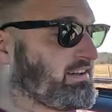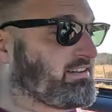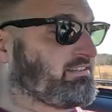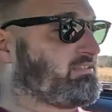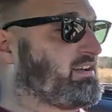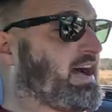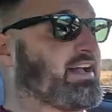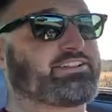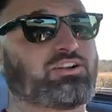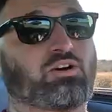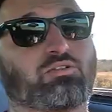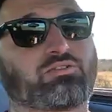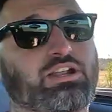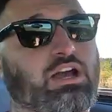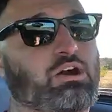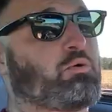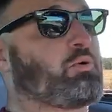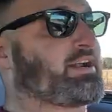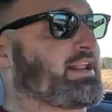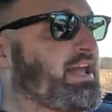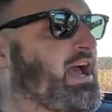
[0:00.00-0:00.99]
don't
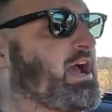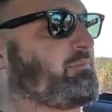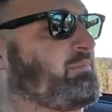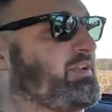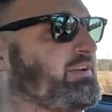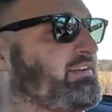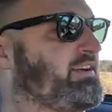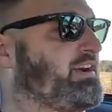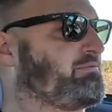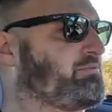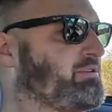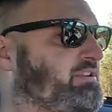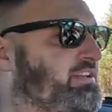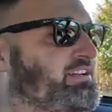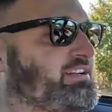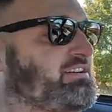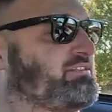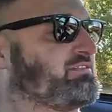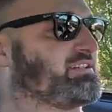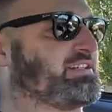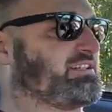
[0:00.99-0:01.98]
know what happened. I really
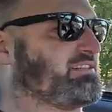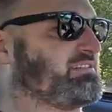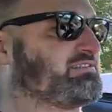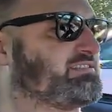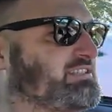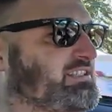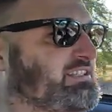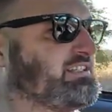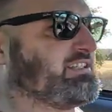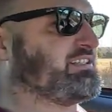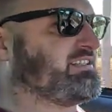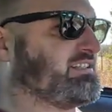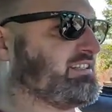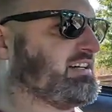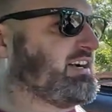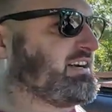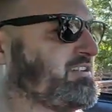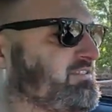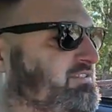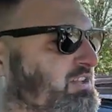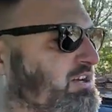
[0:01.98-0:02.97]
don't know. I don't